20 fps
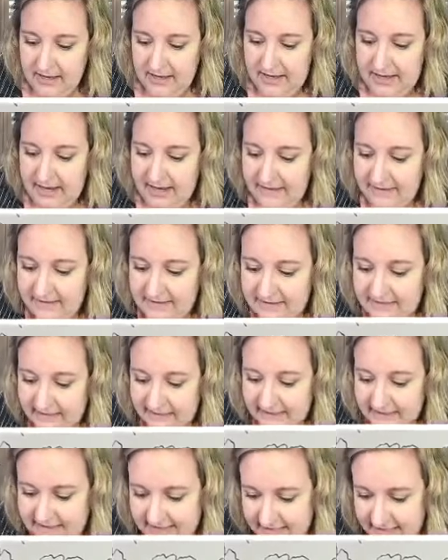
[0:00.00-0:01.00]
and the
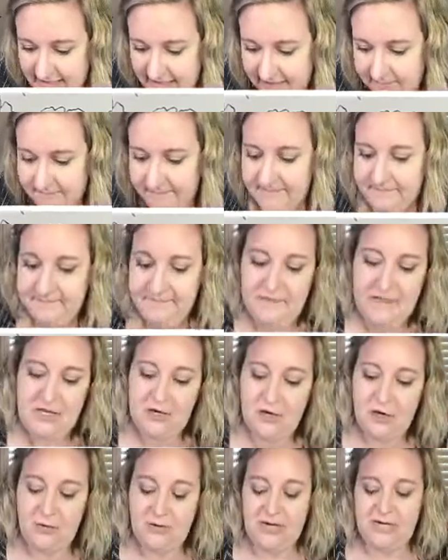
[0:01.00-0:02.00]
second time
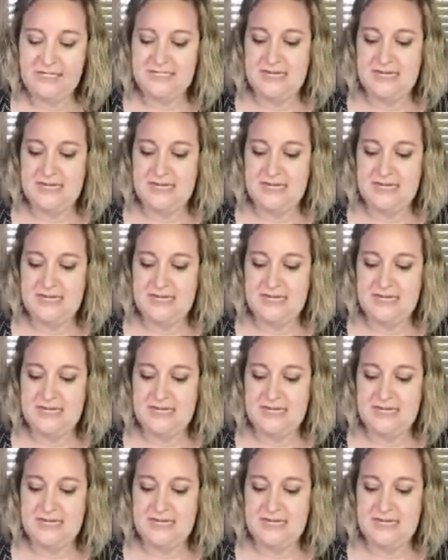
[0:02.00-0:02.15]
going